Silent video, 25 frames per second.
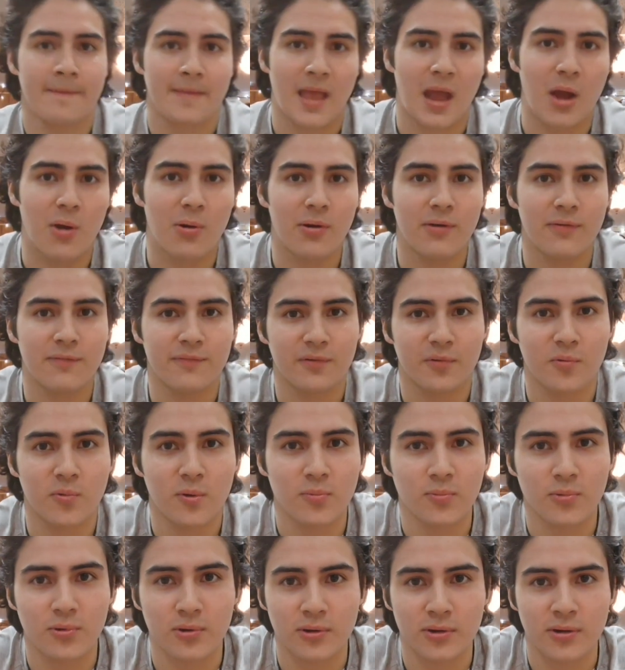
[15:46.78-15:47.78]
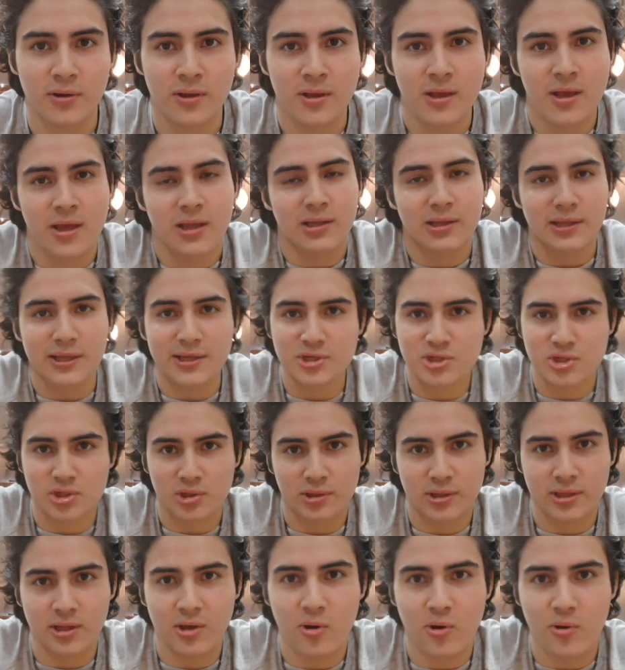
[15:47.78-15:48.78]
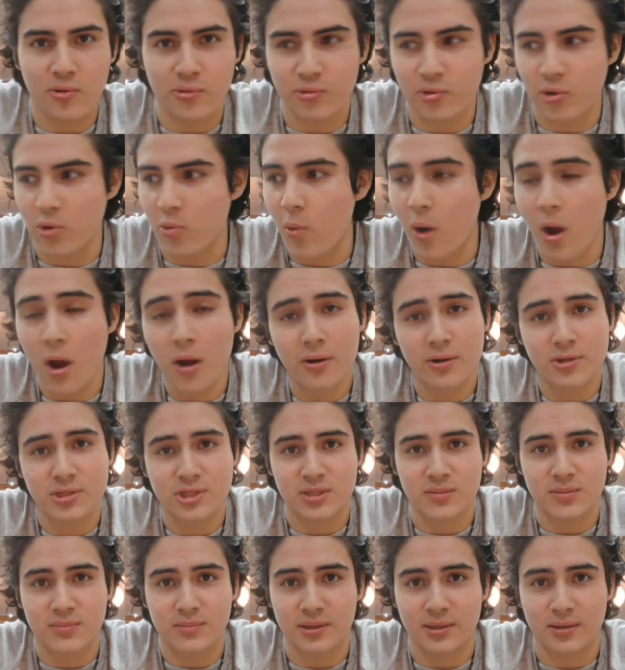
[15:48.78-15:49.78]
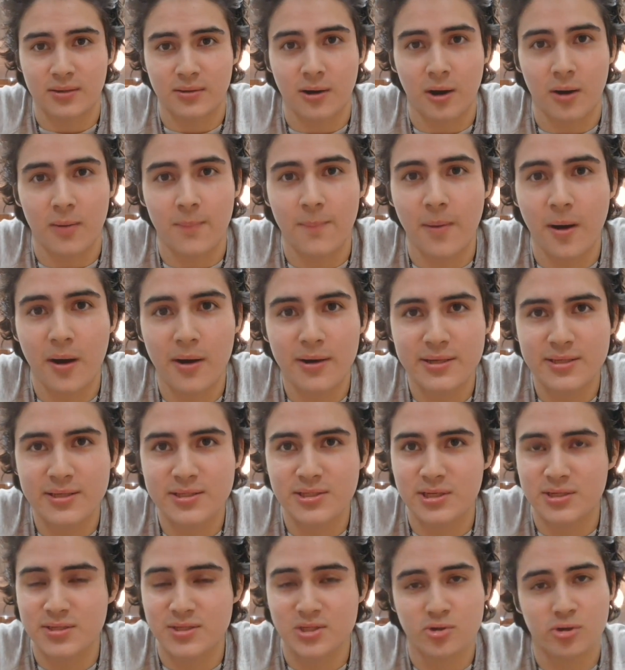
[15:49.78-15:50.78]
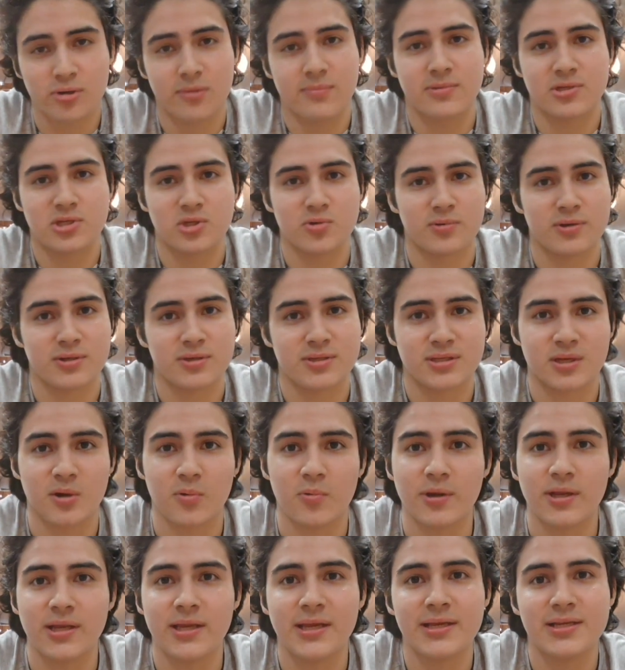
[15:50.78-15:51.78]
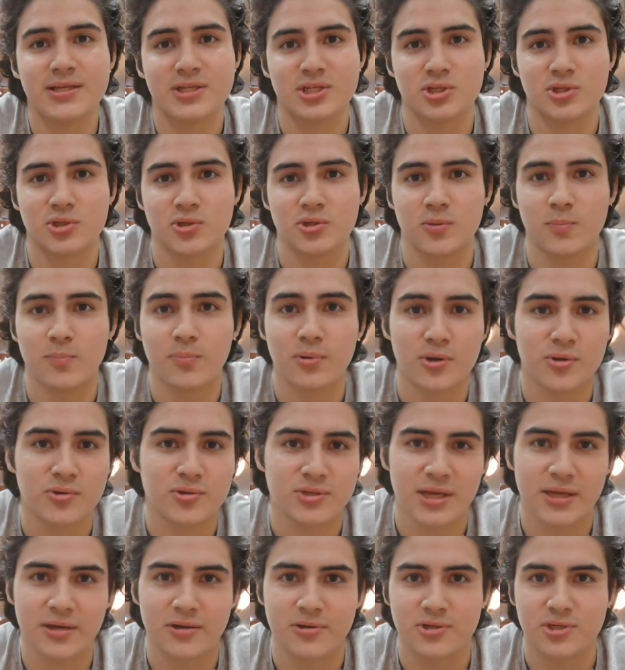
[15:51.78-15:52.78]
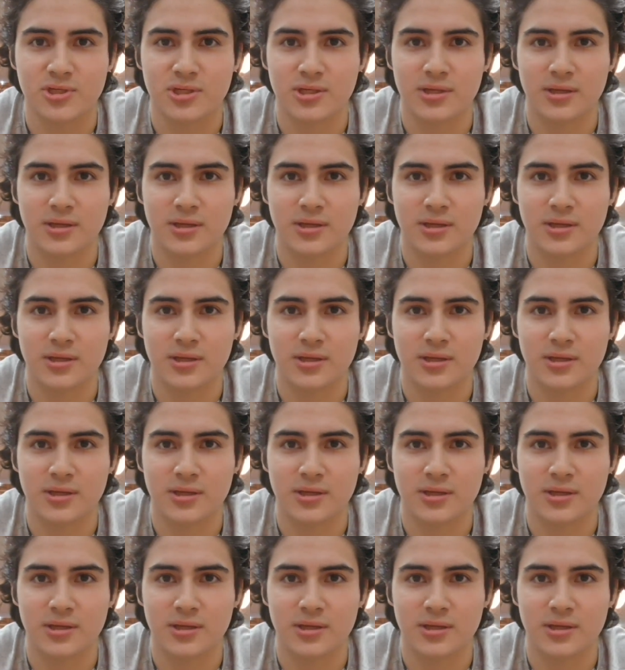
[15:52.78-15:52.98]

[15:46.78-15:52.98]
However, when we're leisurely going through a walk or something, our body is not screaming to us that we need to produce energy.